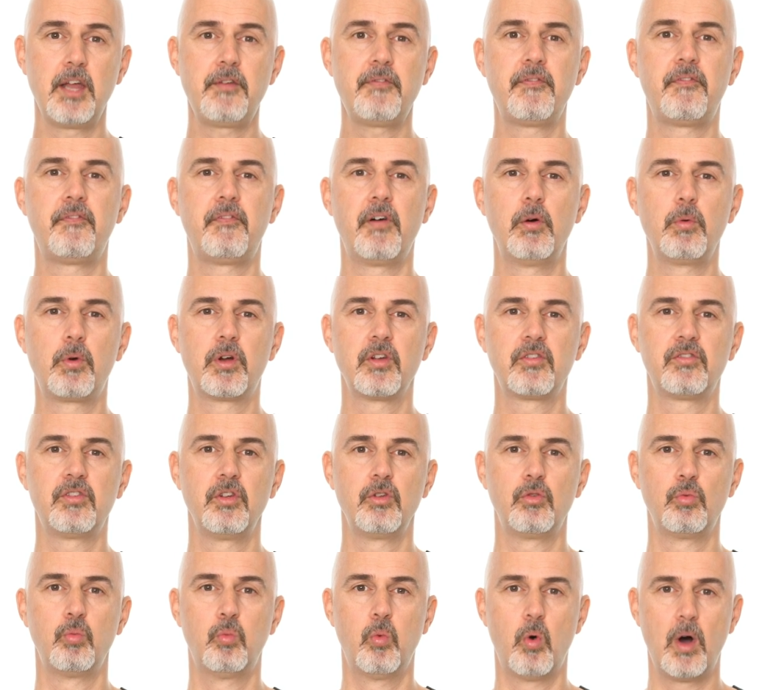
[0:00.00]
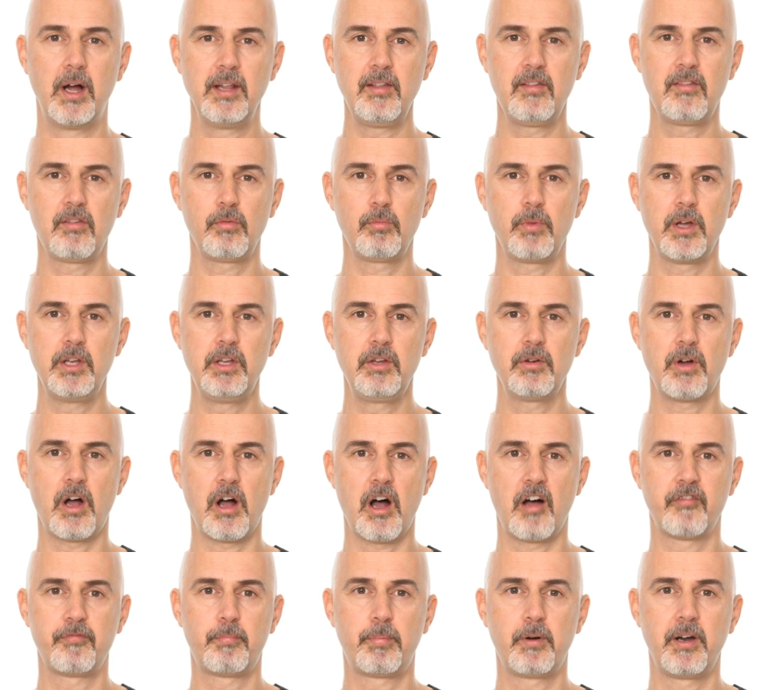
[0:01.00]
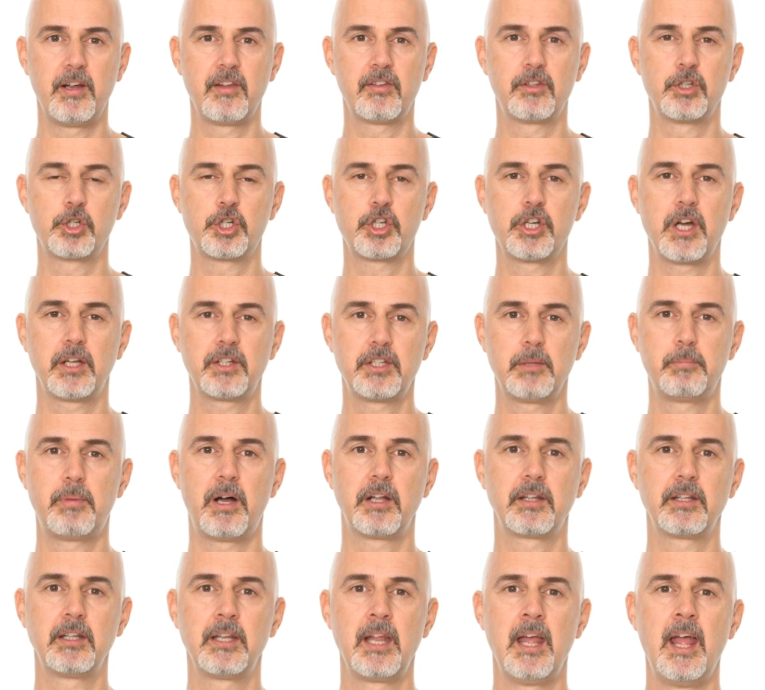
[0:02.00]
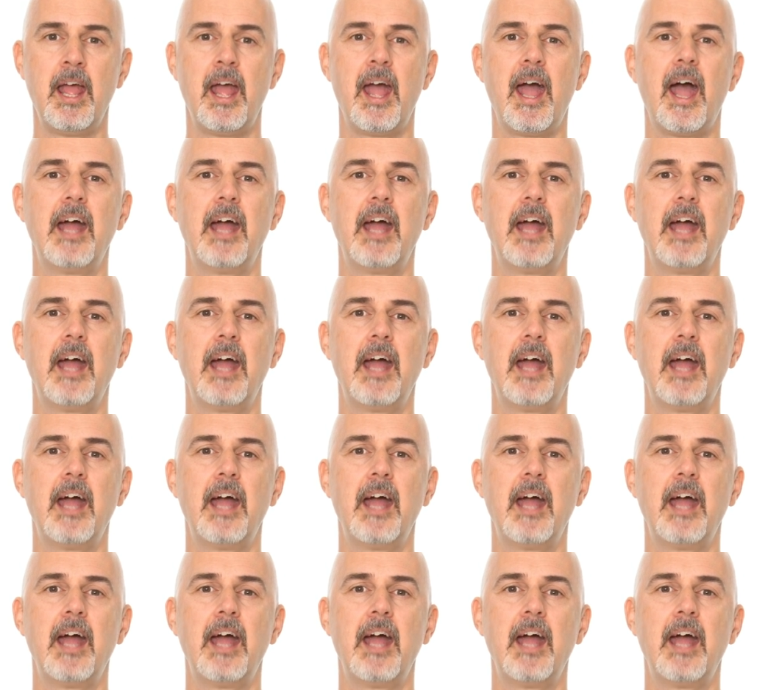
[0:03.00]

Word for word: it focuses once when you half press the shutter button